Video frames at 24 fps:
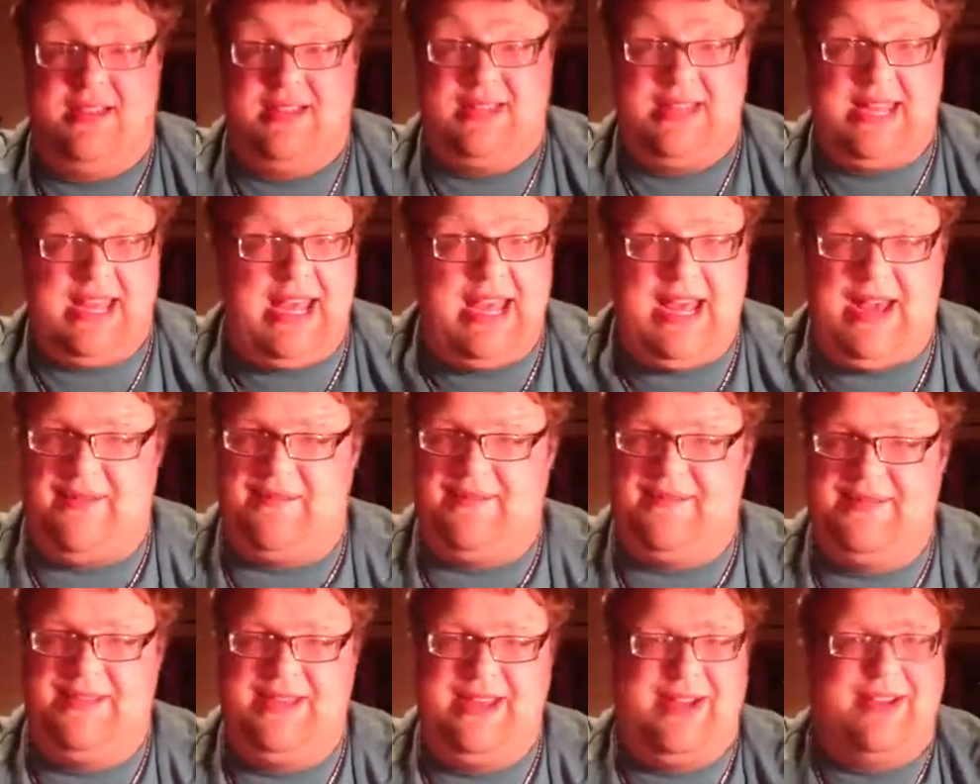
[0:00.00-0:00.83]

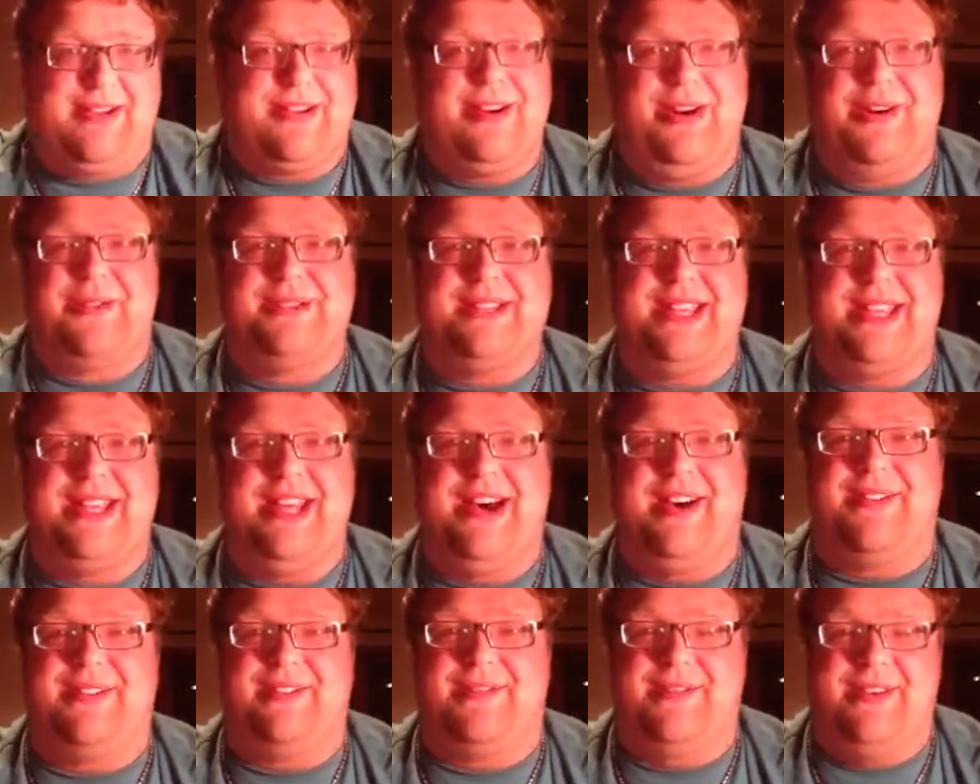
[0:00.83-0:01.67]
damn, there goes
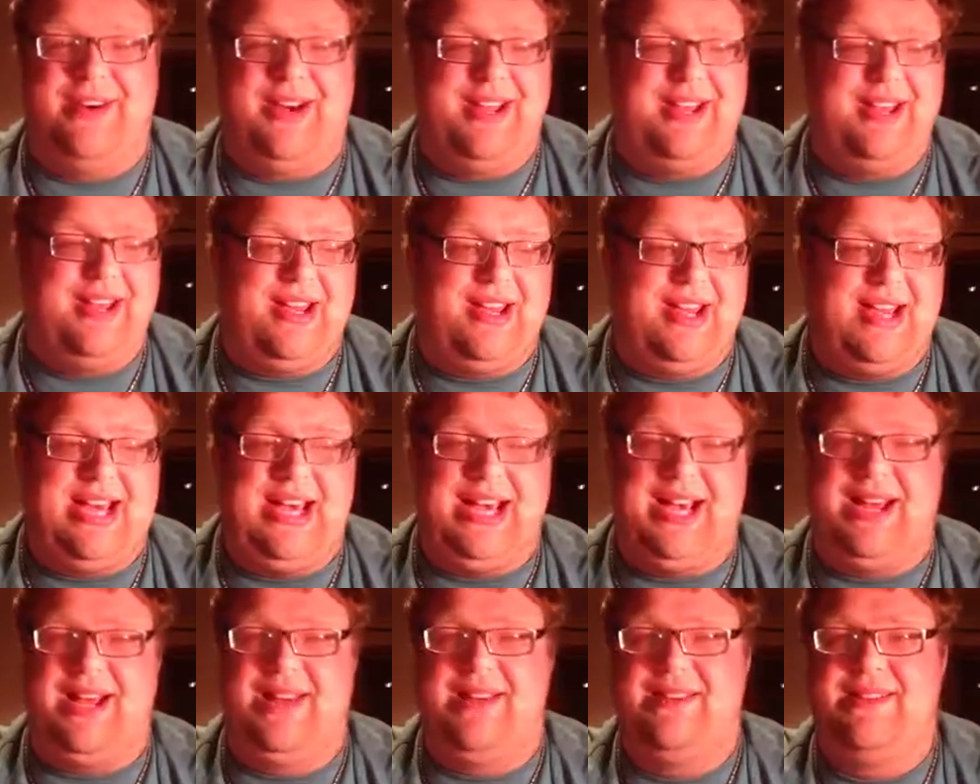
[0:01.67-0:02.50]
another one.
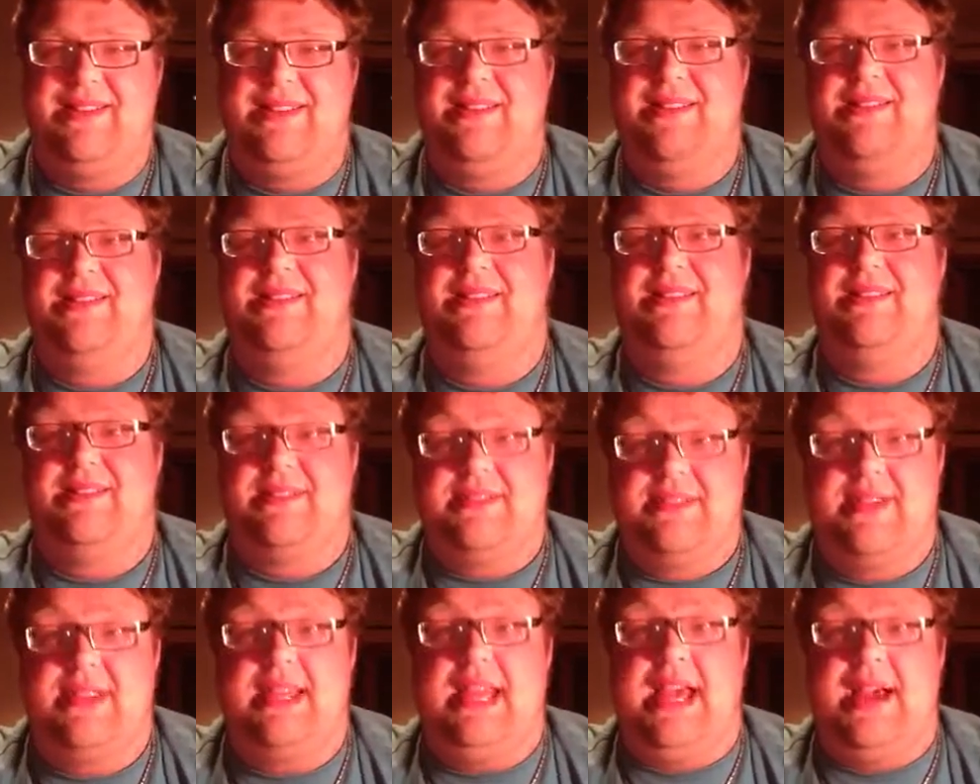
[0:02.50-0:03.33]

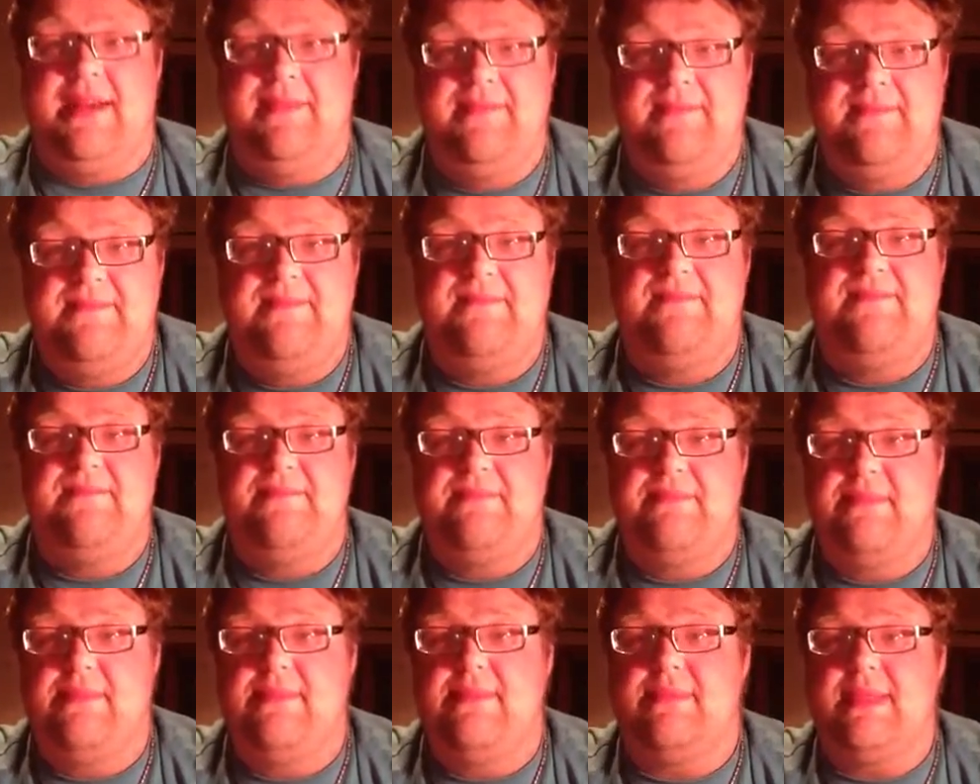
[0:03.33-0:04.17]
So yeah,
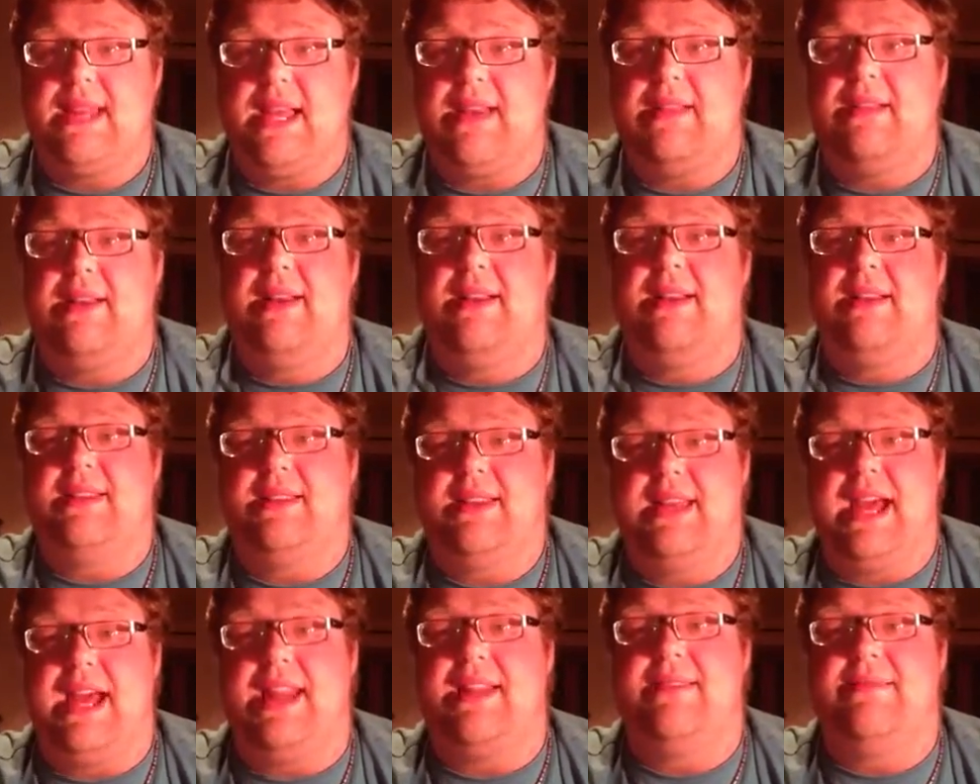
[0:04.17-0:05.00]

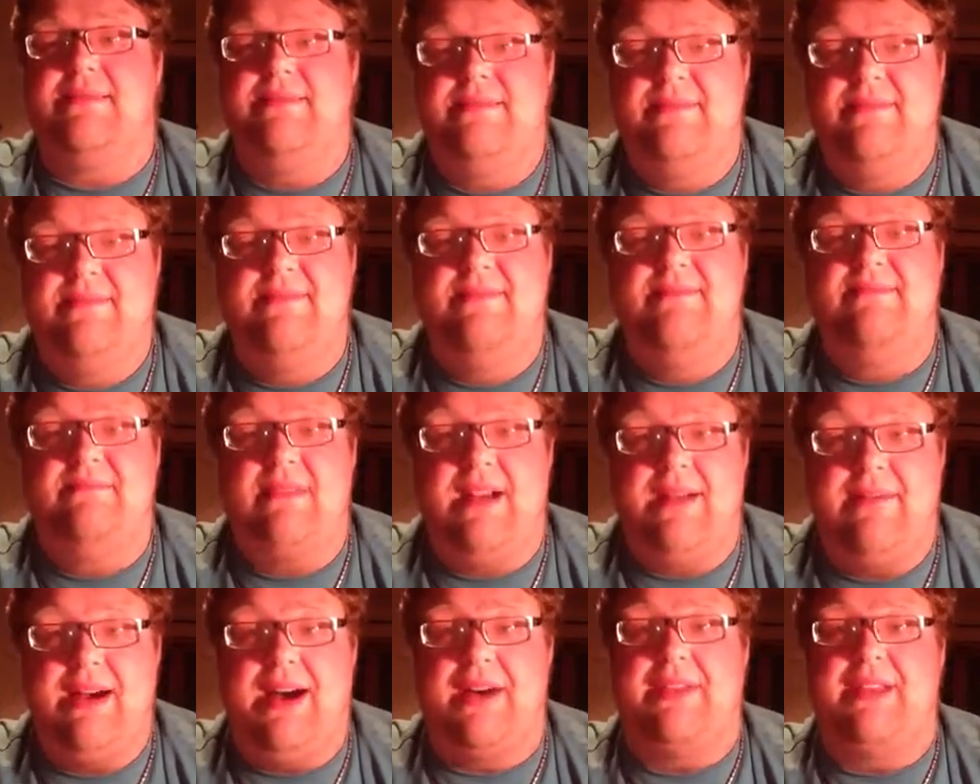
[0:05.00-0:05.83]

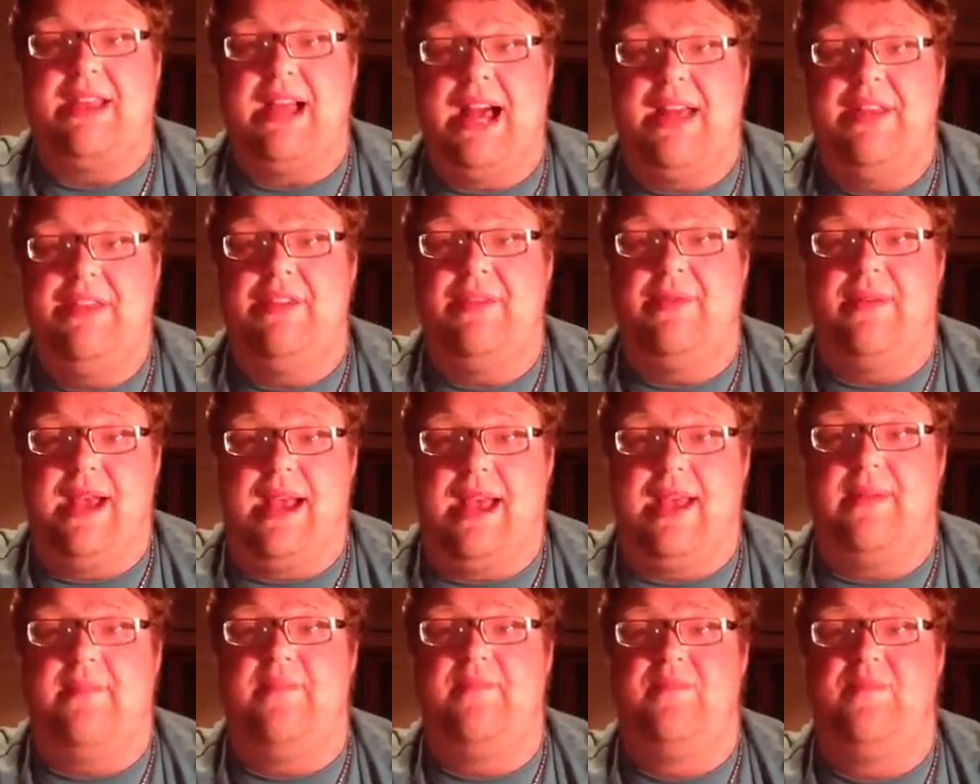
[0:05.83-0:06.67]
my mouth got in the
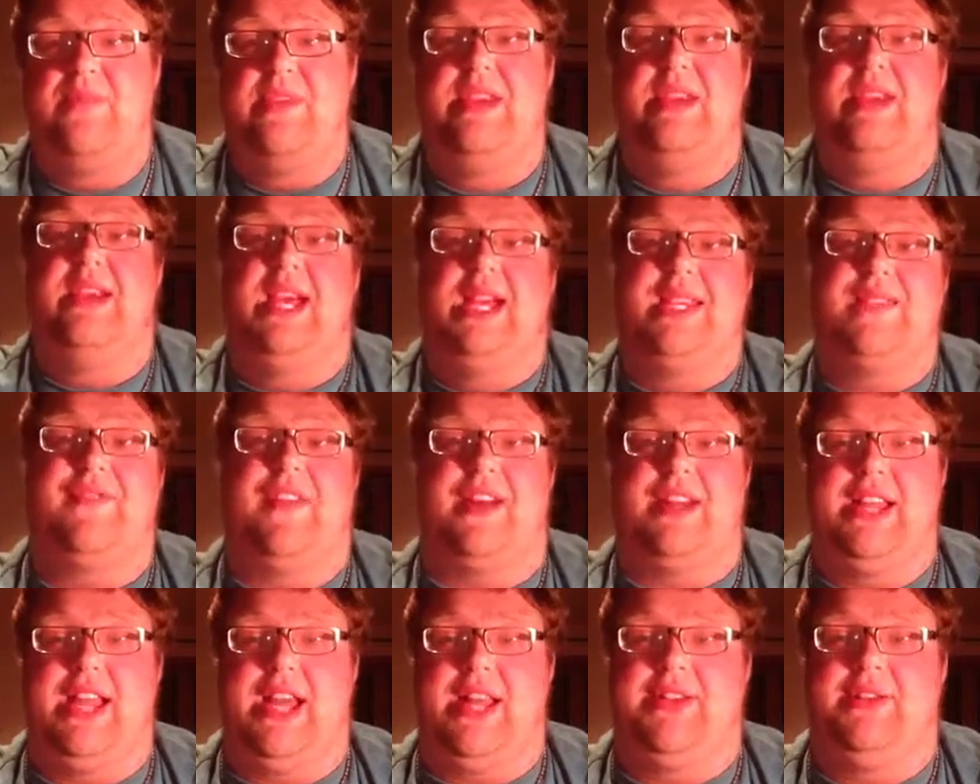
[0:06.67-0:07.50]
way. It's
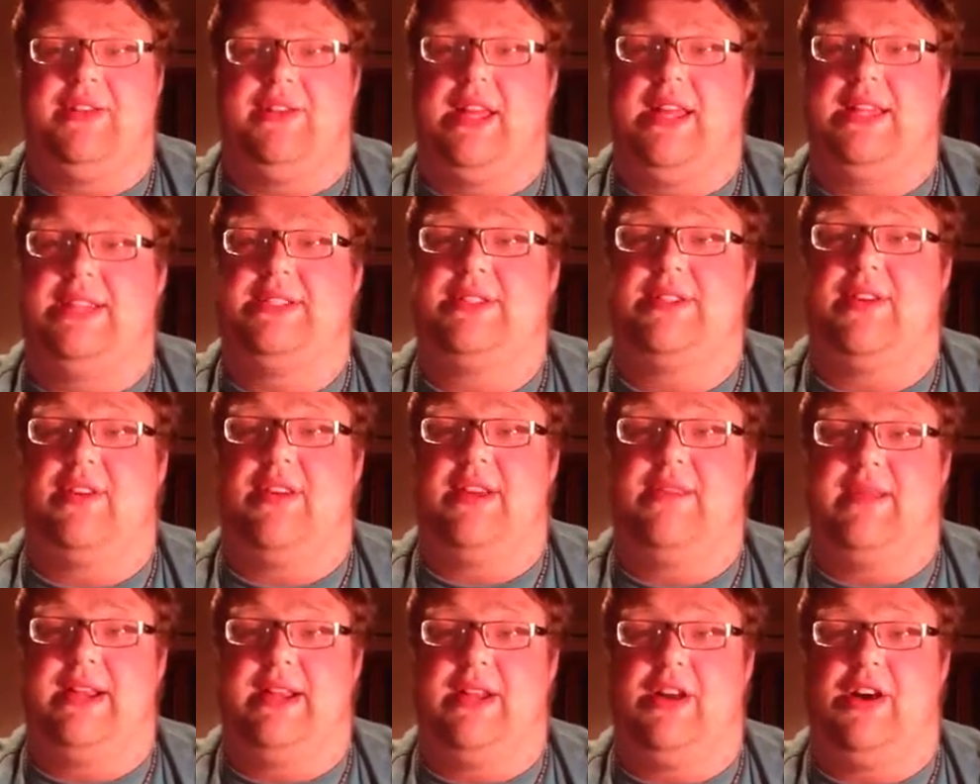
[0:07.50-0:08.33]
funny, I told that story
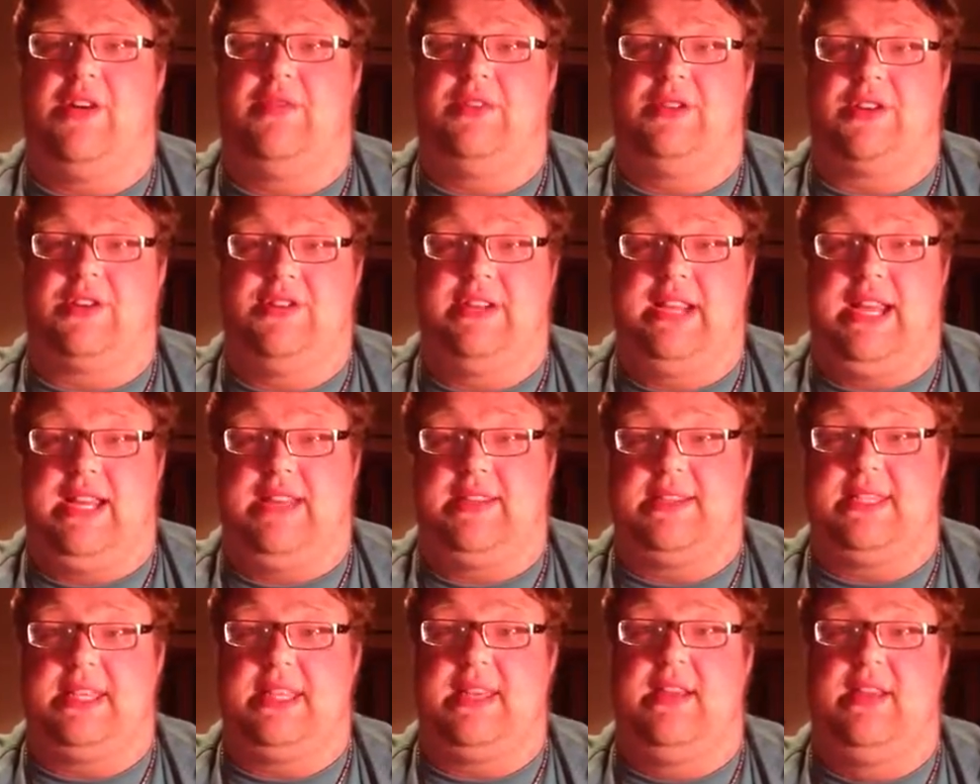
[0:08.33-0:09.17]
to my coworker,
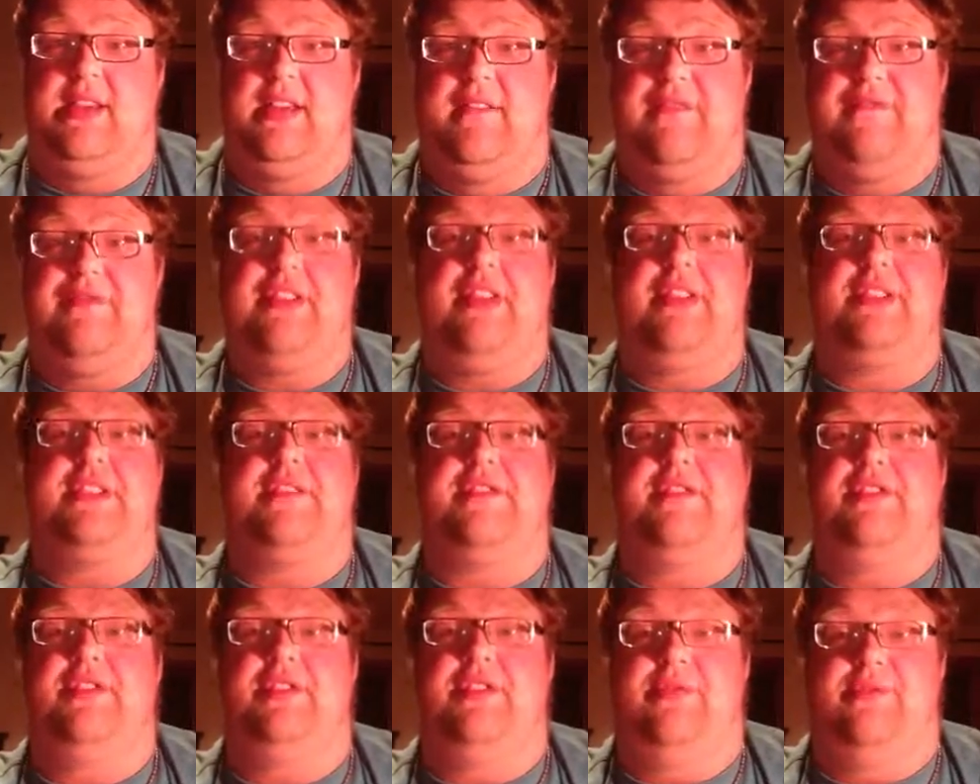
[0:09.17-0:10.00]
Nancy. For those
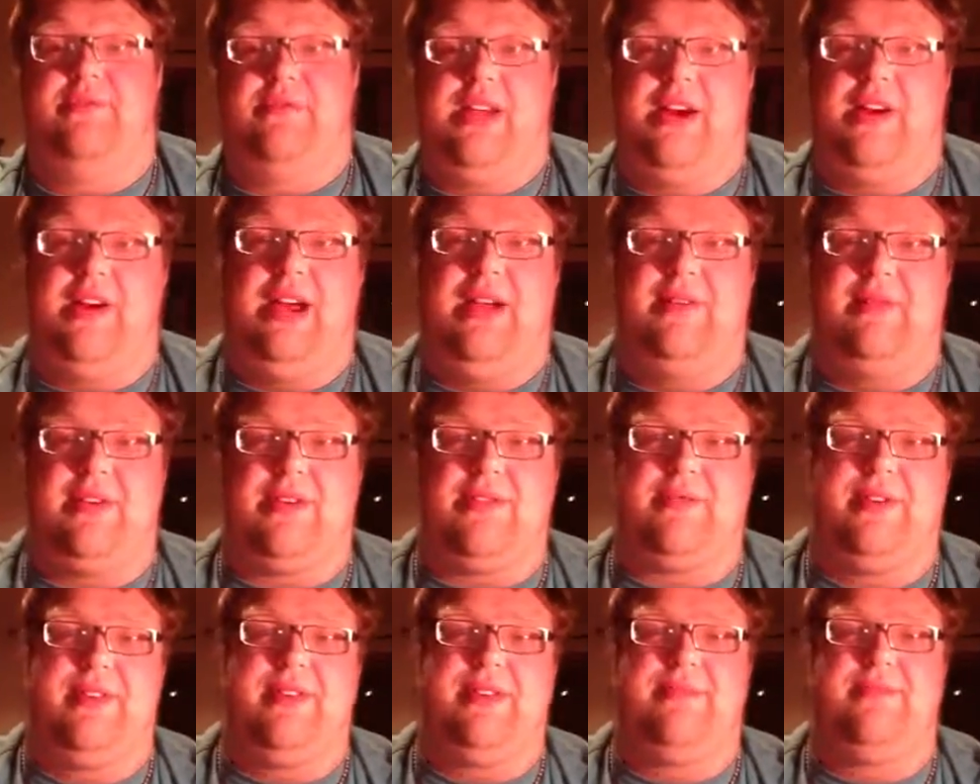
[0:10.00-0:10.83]
of you who don't know, I
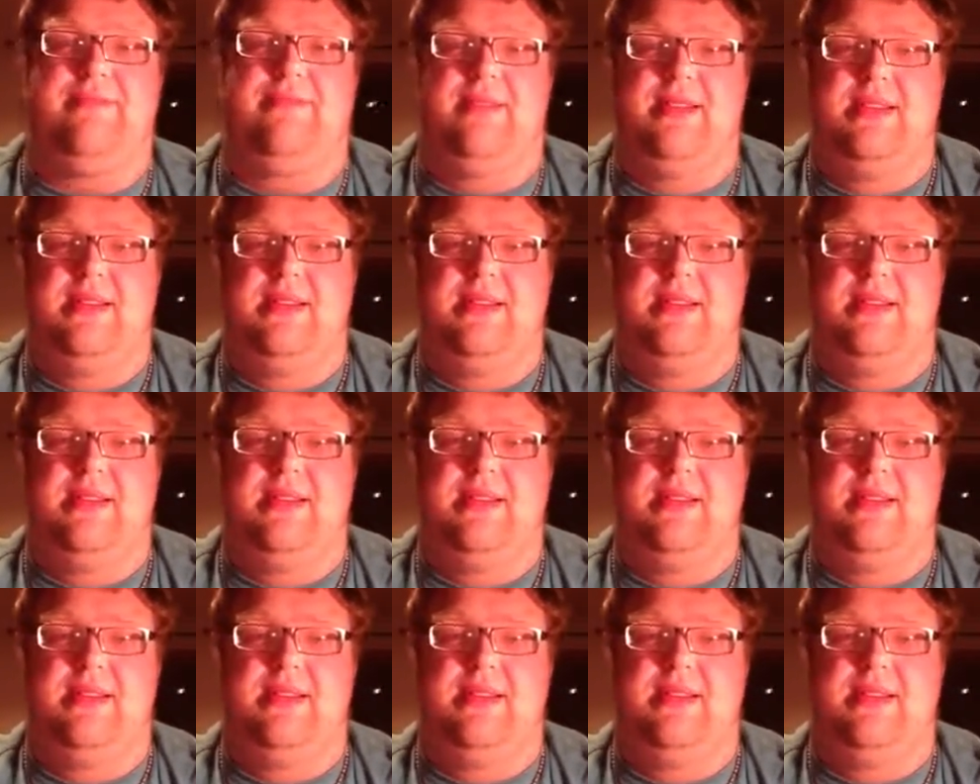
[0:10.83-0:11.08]
work with